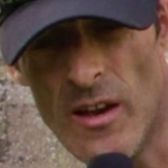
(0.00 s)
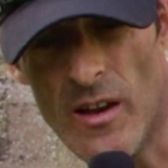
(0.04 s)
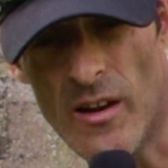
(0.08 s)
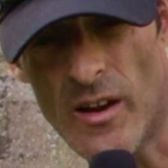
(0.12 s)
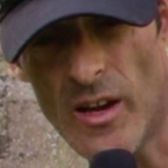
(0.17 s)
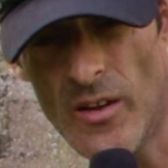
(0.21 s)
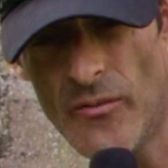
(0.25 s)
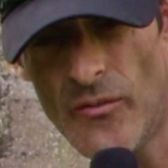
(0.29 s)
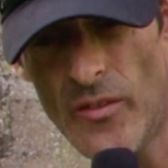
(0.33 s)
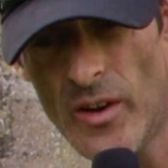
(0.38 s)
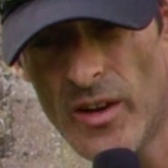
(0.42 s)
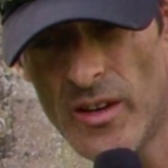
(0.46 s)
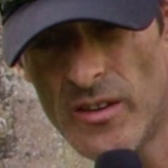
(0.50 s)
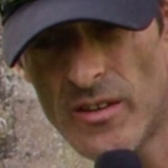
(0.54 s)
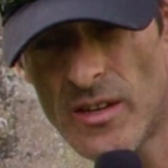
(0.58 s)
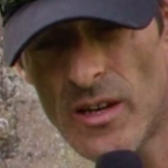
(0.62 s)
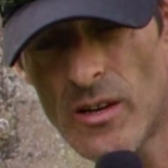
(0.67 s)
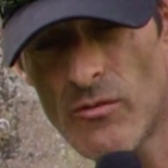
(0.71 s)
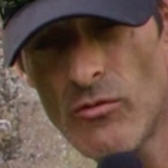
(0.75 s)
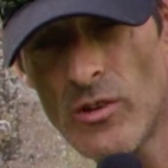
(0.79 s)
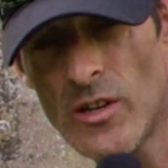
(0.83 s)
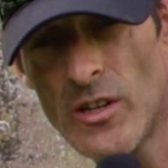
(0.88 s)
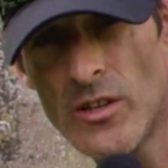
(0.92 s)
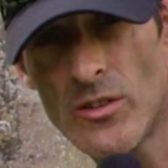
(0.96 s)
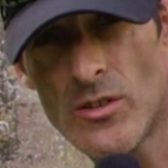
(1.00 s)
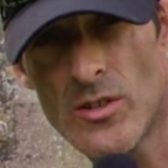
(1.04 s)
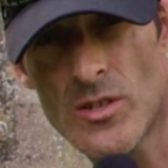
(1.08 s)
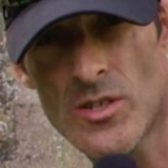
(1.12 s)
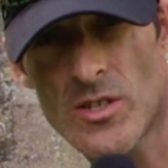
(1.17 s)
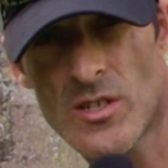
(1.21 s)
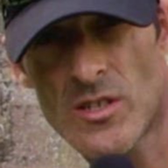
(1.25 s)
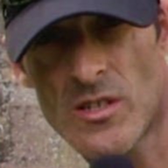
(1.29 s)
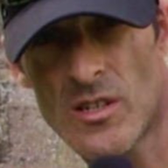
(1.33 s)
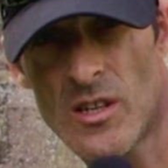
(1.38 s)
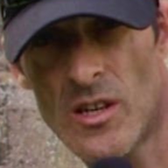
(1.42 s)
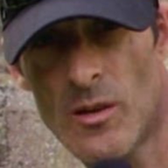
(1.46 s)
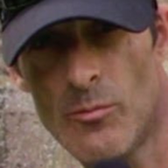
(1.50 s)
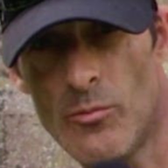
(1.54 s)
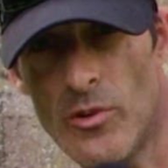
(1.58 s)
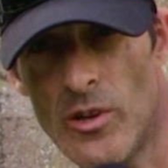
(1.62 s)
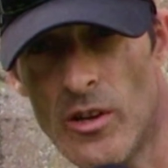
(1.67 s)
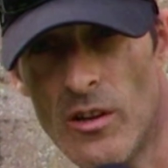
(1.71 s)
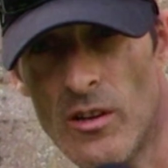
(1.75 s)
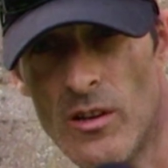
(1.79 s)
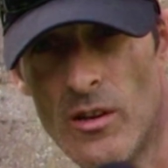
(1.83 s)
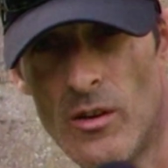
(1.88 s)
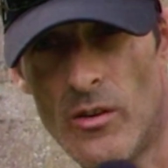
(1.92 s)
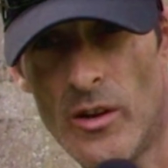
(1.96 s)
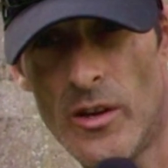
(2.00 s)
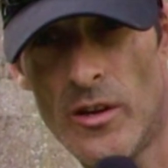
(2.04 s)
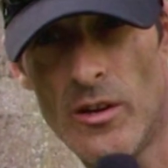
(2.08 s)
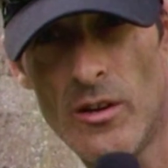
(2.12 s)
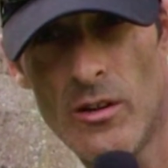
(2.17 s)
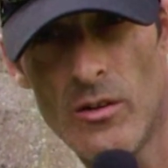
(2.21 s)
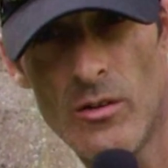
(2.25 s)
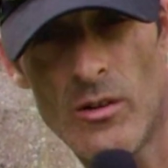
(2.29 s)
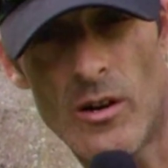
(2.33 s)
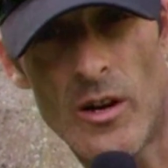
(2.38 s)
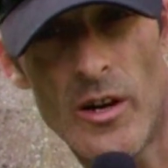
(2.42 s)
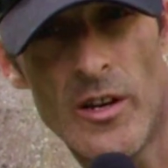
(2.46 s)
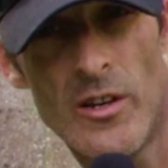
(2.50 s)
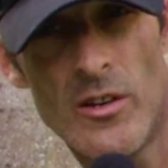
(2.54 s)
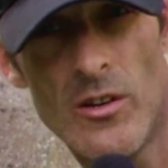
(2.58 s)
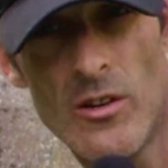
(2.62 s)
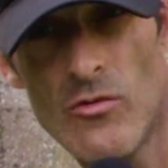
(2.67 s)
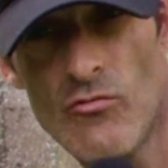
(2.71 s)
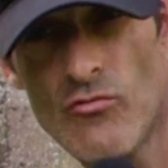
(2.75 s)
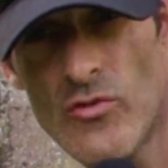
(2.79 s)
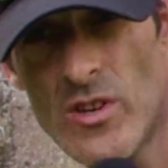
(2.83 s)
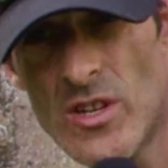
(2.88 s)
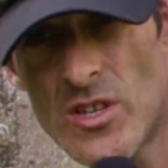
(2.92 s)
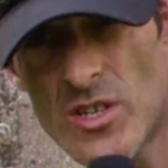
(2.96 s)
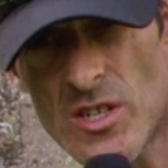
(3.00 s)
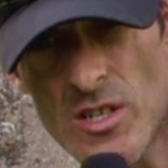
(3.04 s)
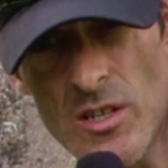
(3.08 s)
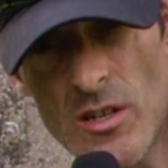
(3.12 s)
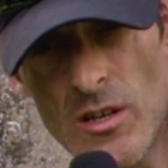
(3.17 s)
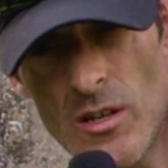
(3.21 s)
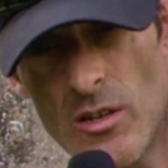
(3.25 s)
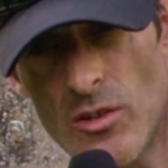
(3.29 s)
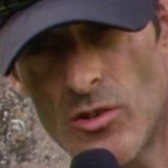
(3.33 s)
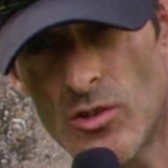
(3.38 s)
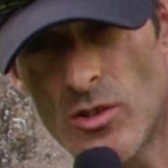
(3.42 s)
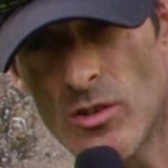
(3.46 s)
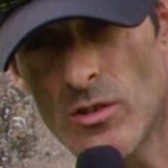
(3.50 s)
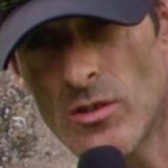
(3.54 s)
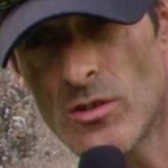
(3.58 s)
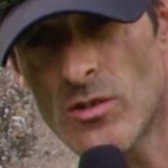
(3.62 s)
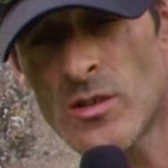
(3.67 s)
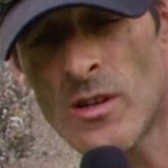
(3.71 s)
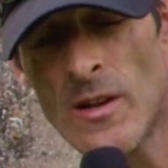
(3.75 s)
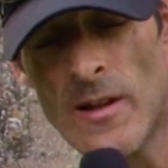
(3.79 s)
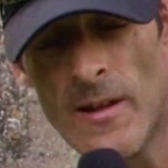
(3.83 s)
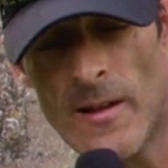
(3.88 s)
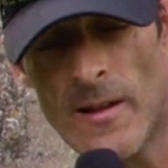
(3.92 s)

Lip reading: And I find that really disturbing. You know, I know researchers